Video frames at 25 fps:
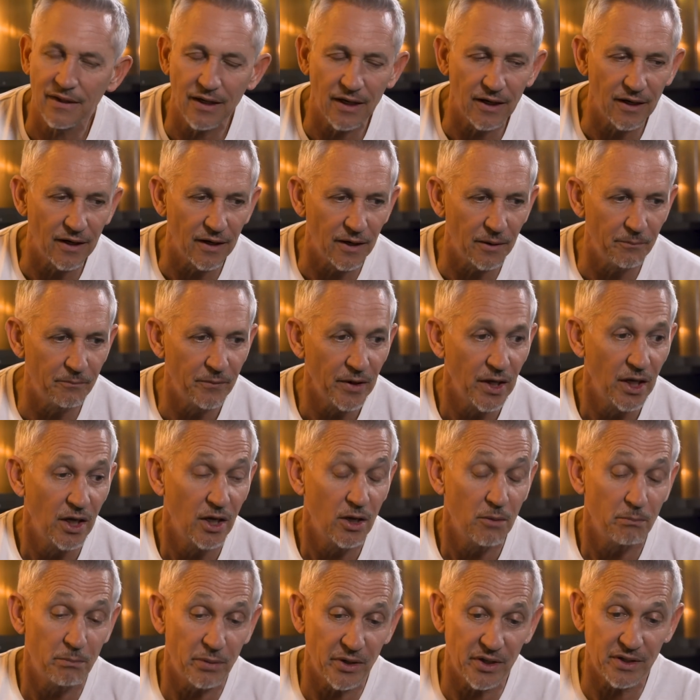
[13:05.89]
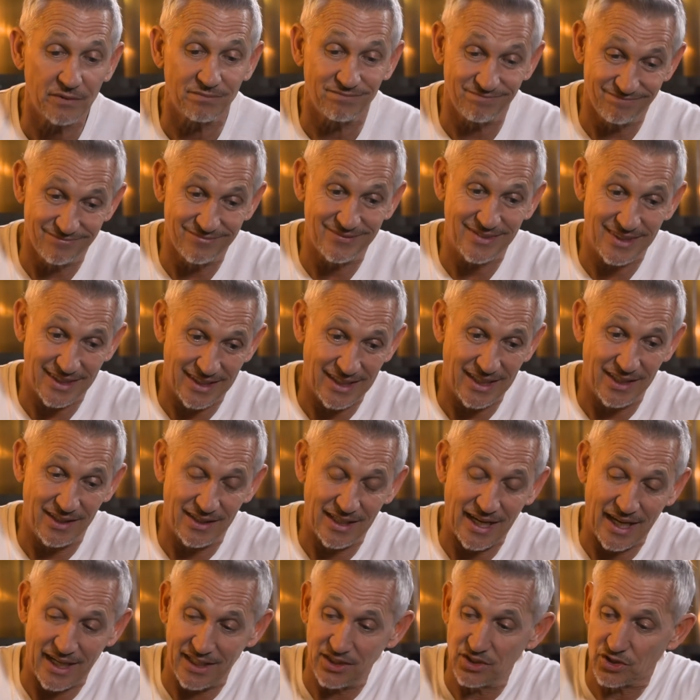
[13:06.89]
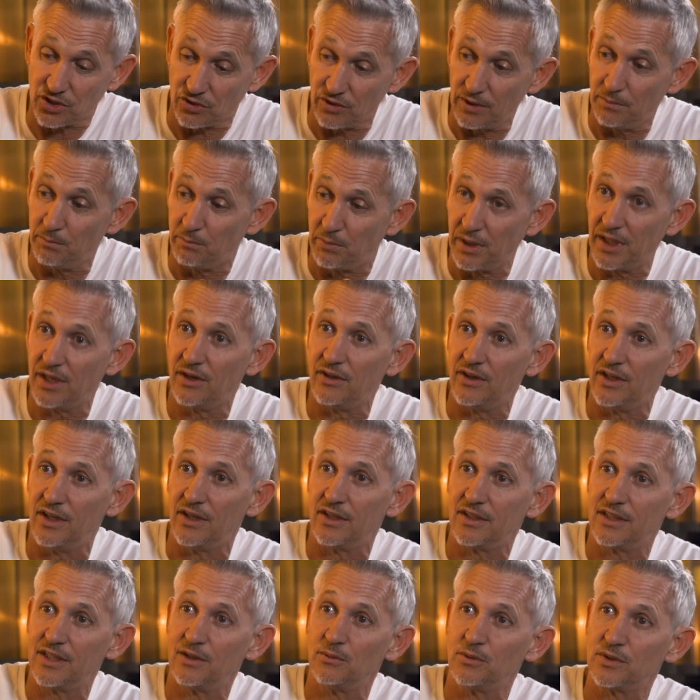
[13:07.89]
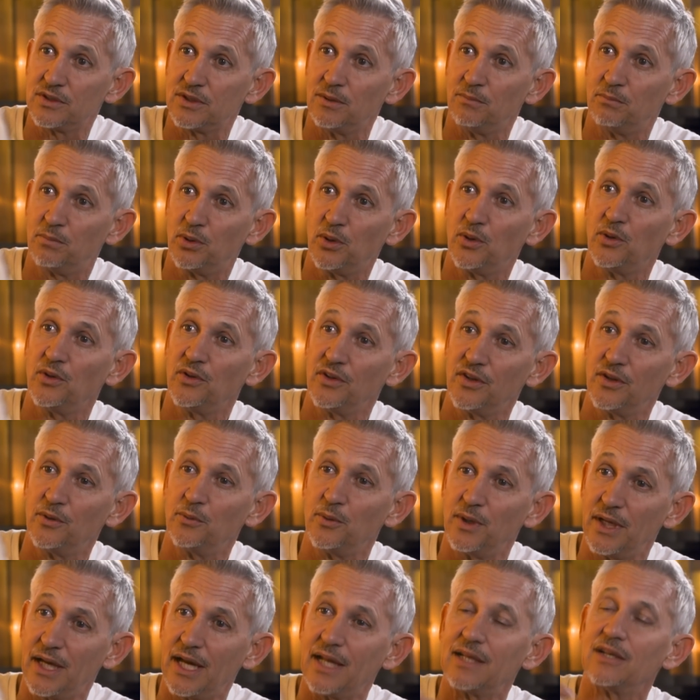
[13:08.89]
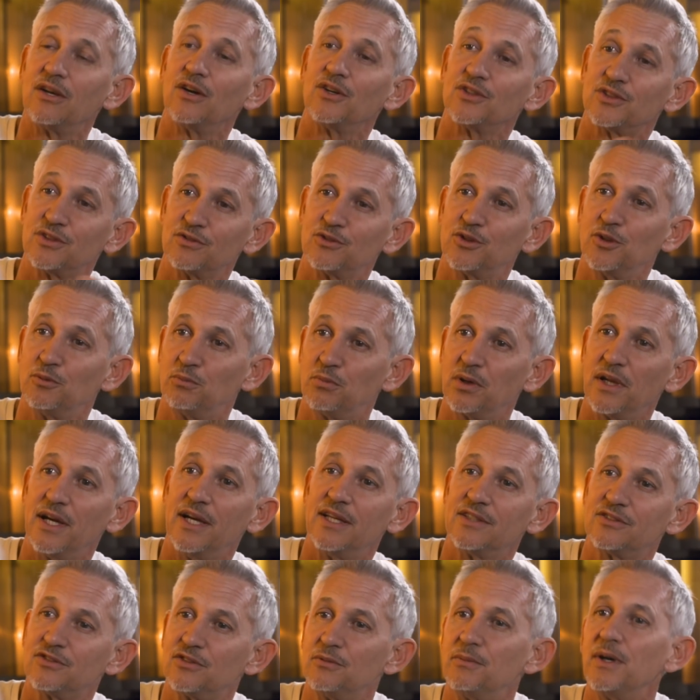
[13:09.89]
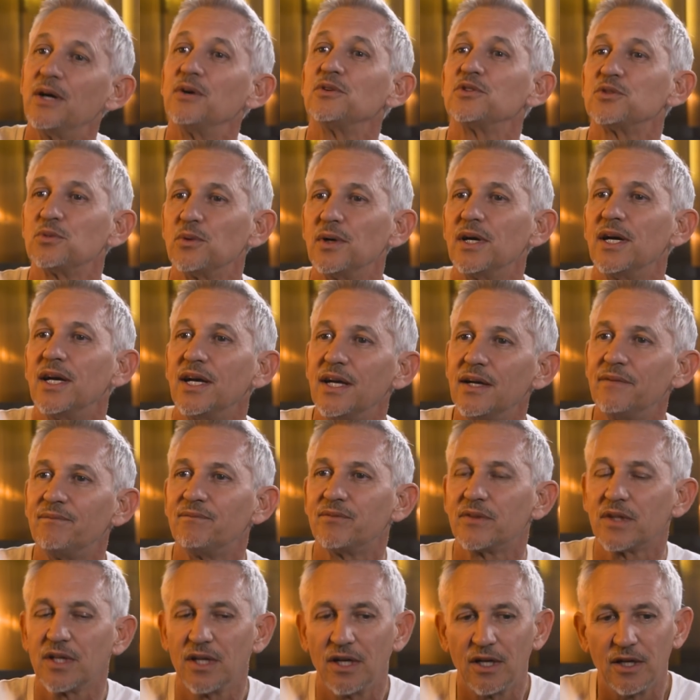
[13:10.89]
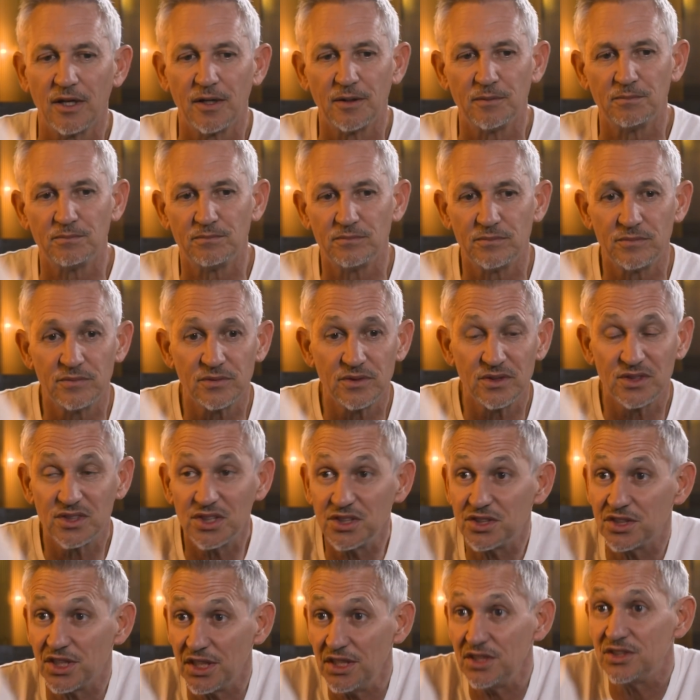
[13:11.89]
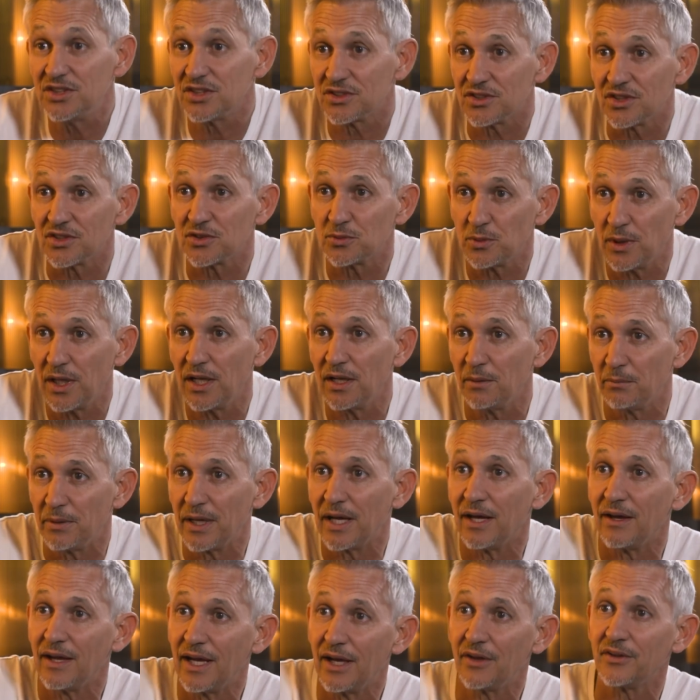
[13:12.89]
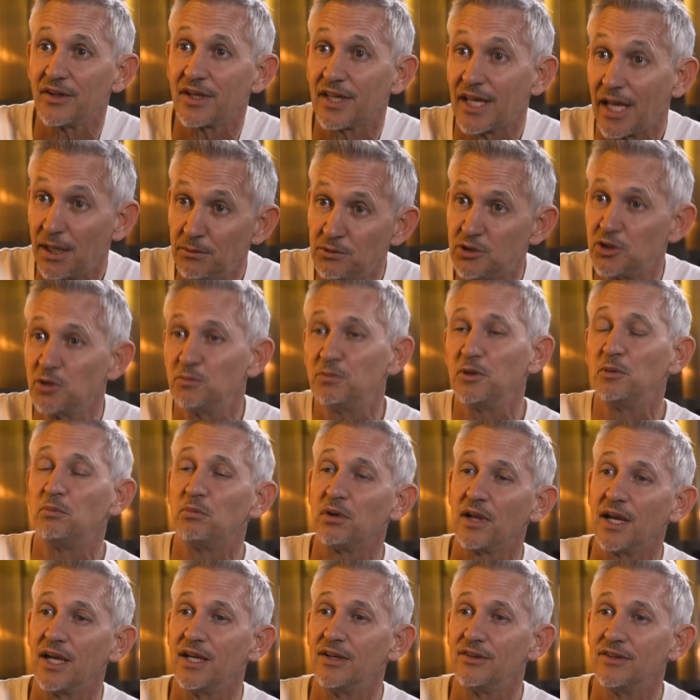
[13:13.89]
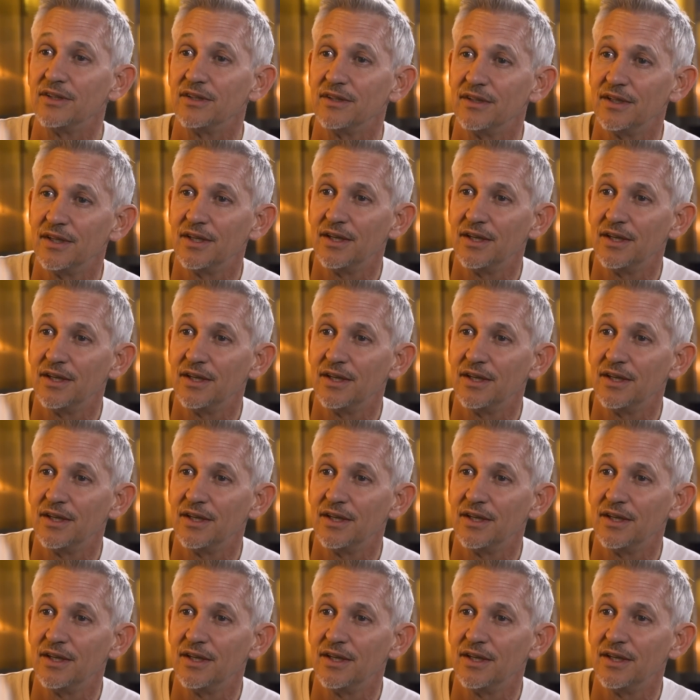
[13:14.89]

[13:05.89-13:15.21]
Um, but in that interim period, it was important that we had lots of good players from elsewhere um, to teach us as well about how the game should be played.